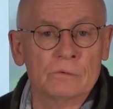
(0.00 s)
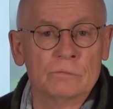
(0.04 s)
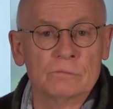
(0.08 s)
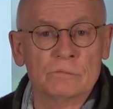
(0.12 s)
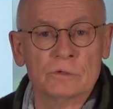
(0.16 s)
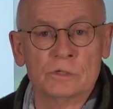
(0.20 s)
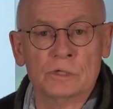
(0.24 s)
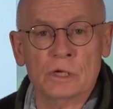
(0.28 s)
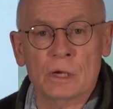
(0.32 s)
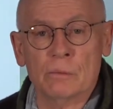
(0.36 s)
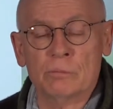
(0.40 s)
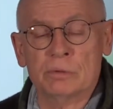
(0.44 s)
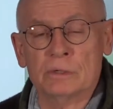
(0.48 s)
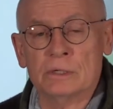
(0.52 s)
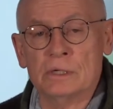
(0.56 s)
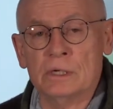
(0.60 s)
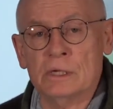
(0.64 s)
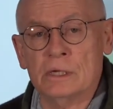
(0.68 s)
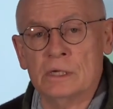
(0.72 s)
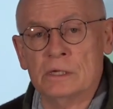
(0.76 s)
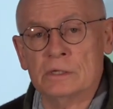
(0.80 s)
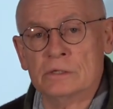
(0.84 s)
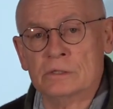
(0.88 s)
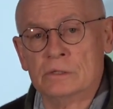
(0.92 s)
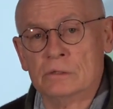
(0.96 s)

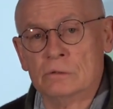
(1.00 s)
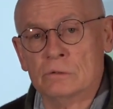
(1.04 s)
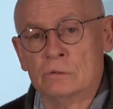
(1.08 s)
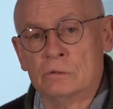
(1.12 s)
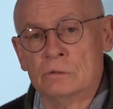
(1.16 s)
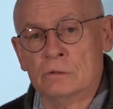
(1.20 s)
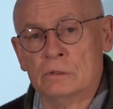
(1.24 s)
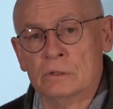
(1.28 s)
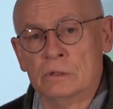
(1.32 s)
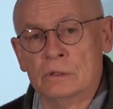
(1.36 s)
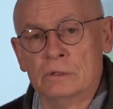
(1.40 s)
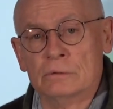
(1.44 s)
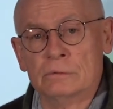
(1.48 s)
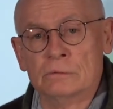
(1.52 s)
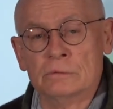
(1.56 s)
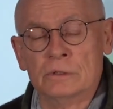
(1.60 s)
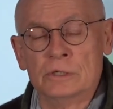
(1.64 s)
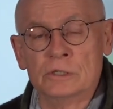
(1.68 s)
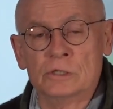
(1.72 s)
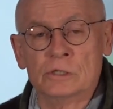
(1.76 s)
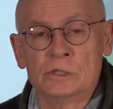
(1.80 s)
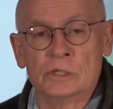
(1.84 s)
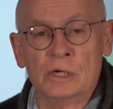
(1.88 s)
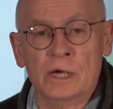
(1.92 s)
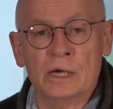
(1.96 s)
Japanese or
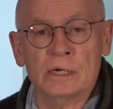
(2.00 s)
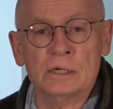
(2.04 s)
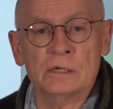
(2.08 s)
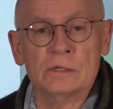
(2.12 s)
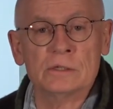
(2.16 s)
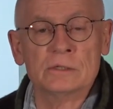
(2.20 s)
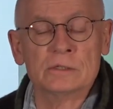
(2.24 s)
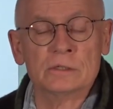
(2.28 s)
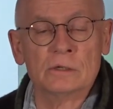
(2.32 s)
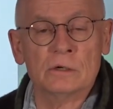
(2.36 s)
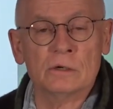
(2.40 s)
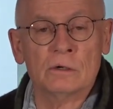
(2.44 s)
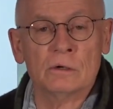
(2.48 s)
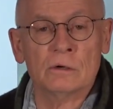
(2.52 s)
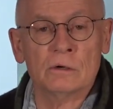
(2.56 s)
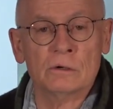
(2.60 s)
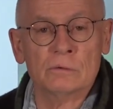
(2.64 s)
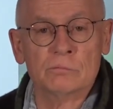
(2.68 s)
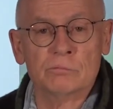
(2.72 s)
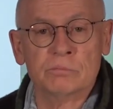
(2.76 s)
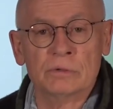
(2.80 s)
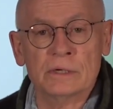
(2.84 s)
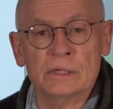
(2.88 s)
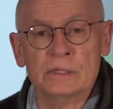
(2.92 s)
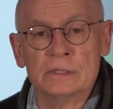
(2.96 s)
Chinese
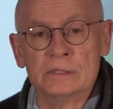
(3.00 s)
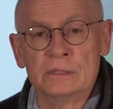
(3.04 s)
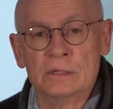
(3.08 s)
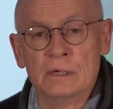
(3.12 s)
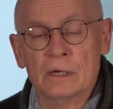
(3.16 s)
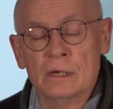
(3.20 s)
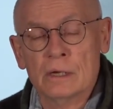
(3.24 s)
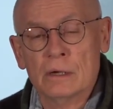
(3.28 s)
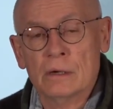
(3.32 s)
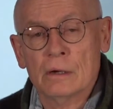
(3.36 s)
art prints.